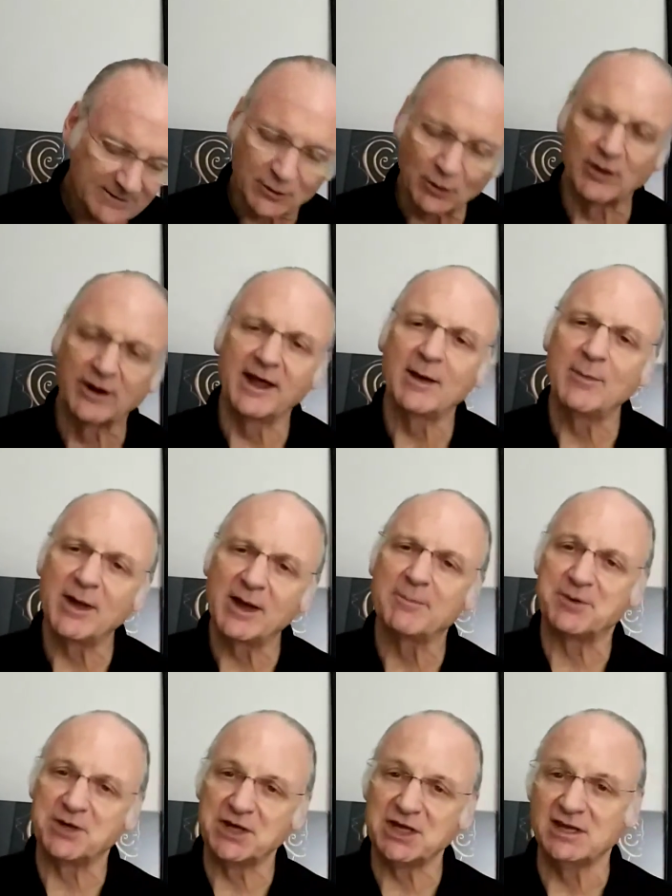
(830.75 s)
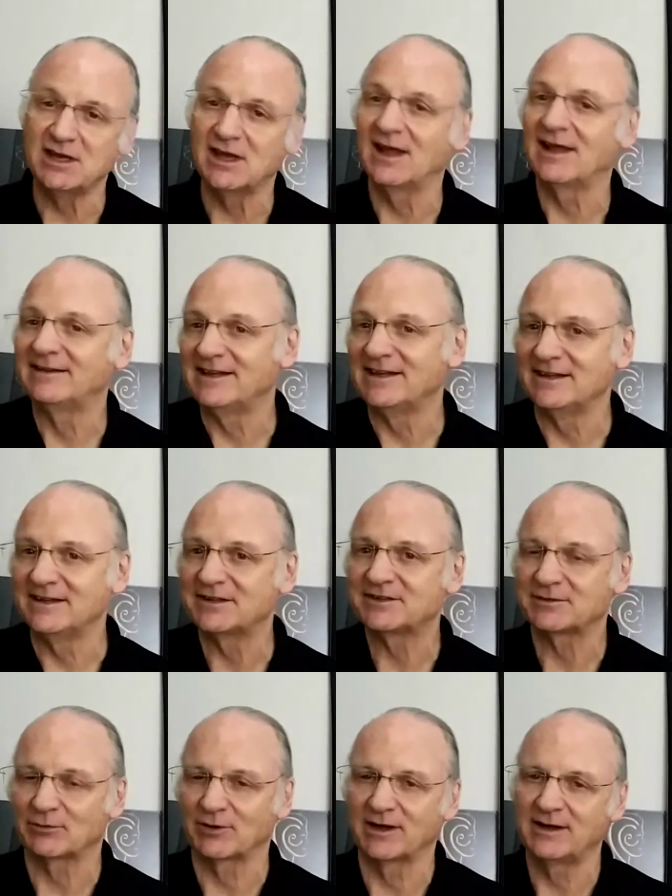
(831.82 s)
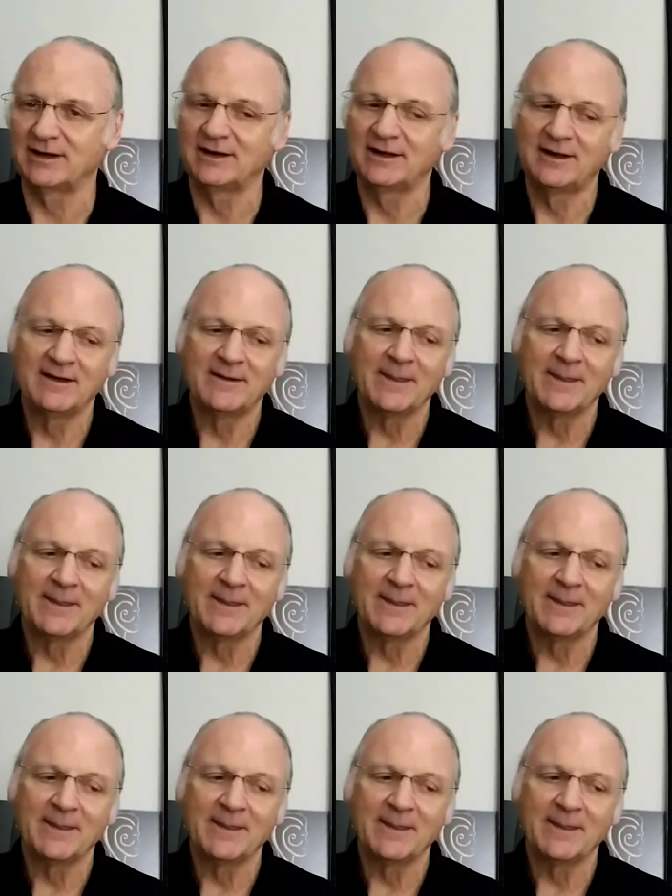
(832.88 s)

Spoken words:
So an MMP, at least, right?